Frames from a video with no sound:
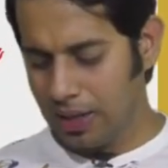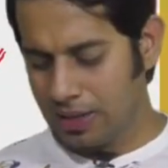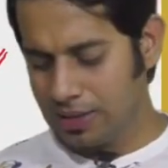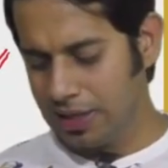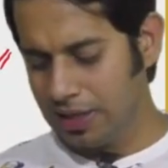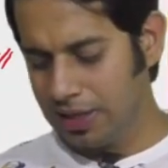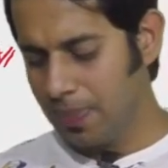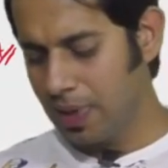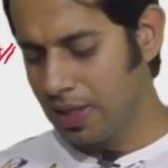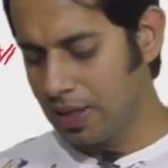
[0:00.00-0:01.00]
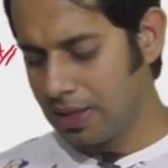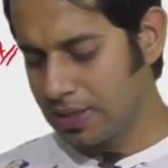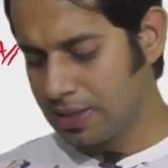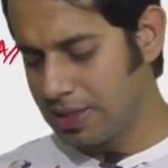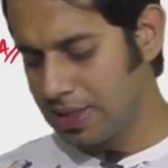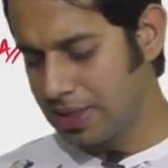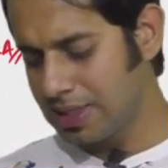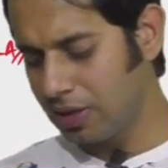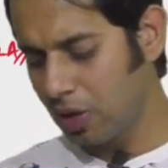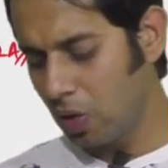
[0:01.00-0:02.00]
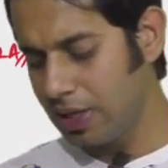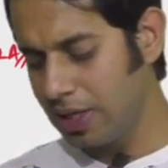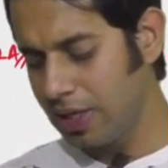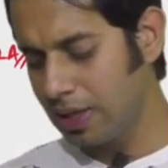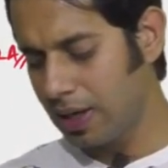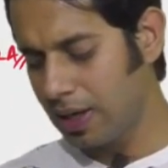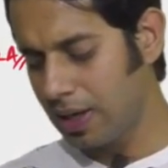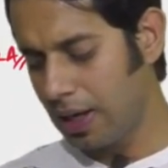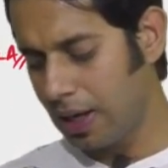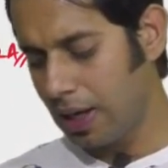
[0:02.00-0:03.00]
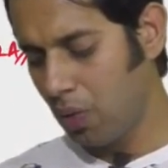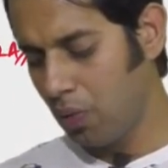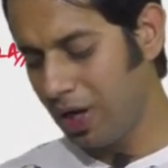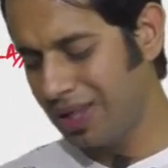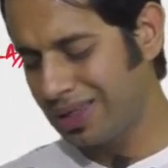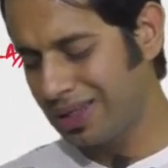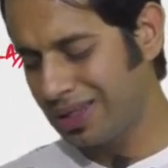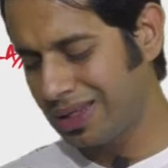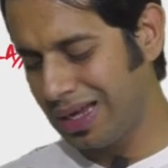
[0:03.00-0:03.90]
See Dilip, 60,000 worth